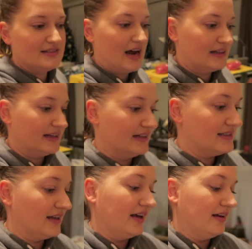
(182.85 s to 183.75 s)
It's not that
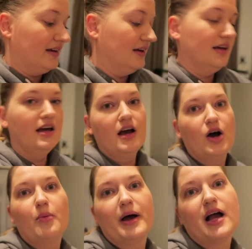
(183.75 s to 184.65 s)
it's like,
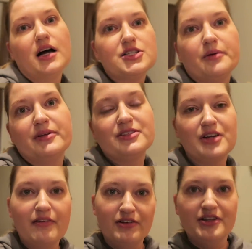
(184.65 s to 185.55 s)
oh my gosh, Emily's
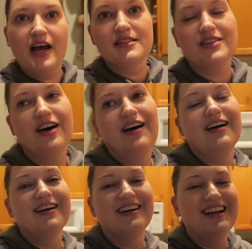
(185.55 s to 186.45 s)
driving her dad's car.